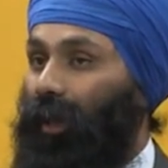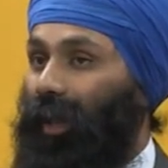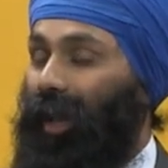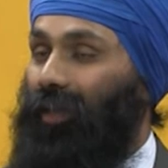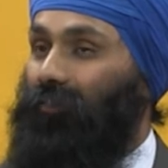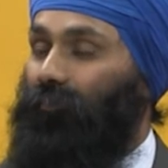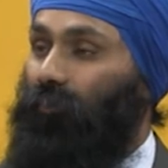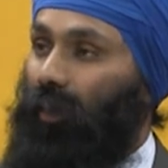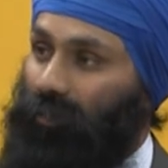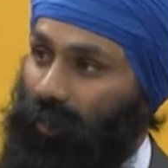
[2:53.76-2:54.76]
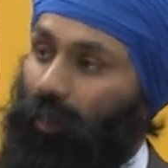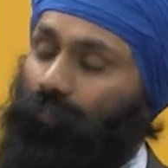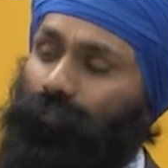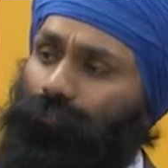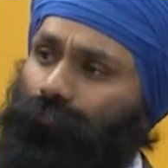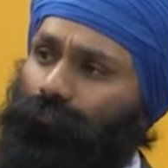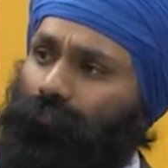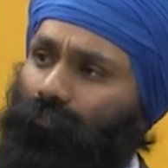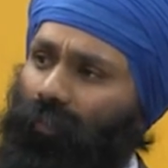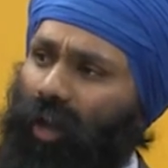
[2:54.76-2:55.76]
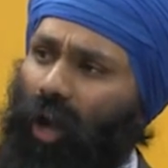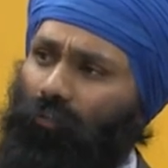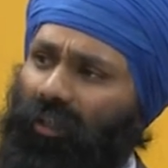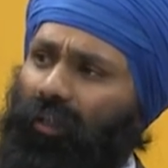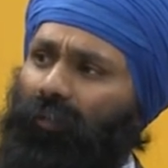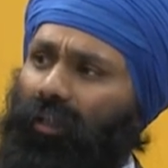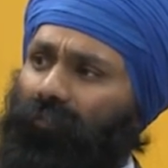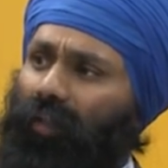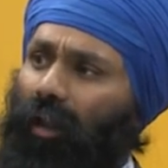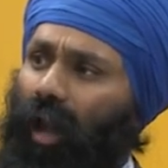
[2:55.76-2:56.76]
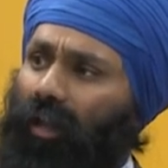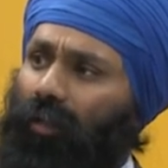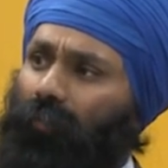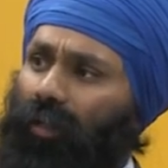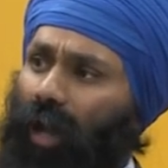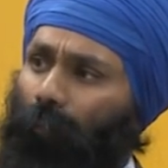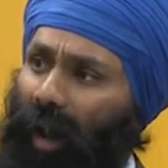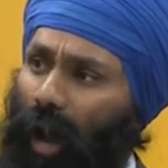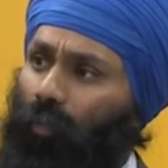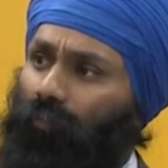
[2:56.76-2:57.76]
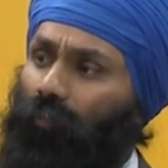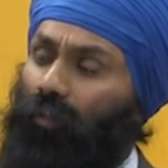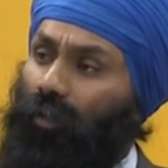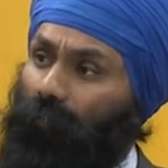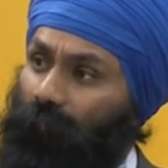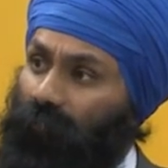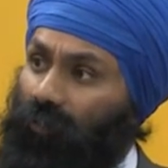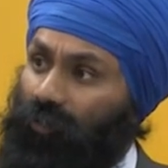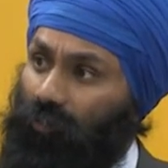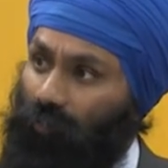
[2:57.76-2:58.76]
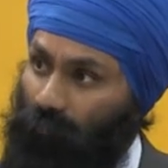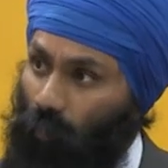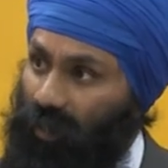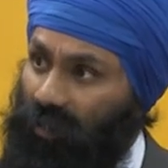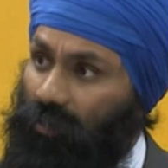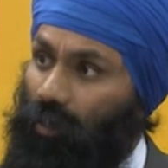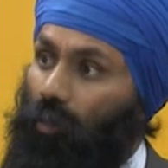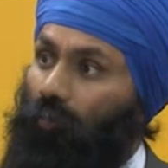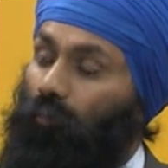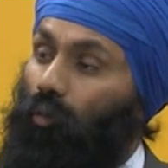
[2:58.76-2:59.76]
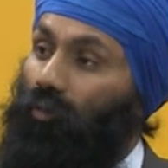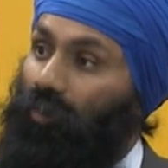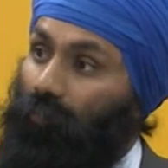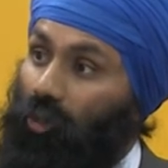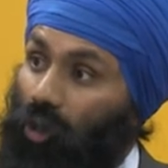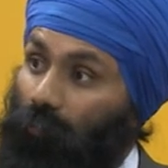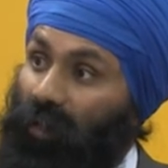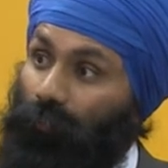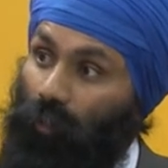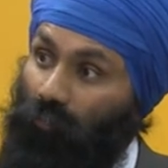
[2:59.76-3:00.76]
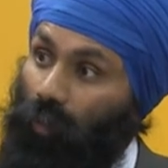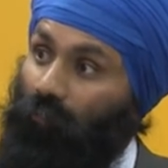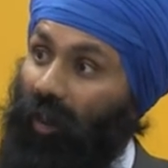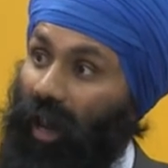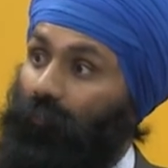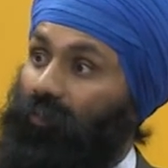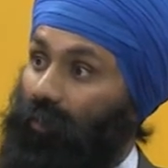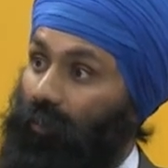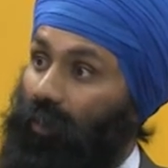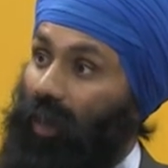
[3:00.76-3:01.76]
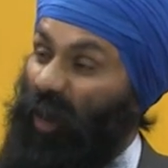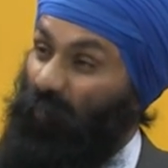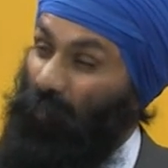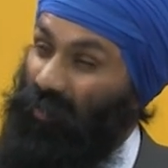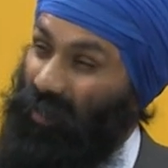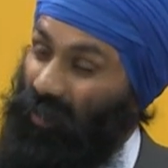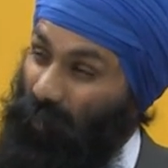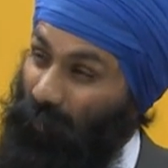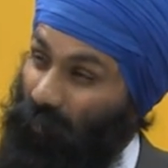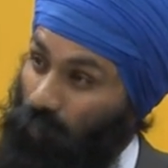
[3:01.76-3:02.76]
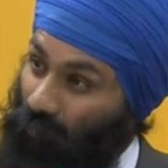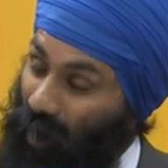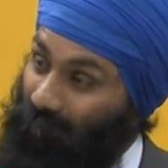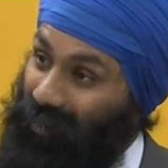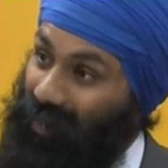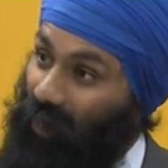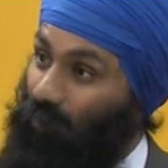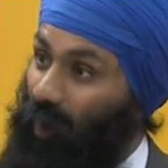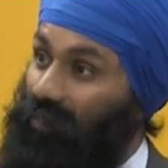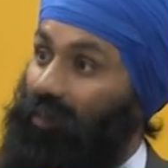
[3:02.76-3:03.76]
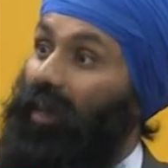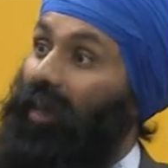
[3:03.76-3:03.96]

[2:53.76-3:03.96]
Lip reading: And for myself, I really believe that I can be a powerful, fierce voice for the good people of Wolverhampton and represent the people of Wolverhampton Southwest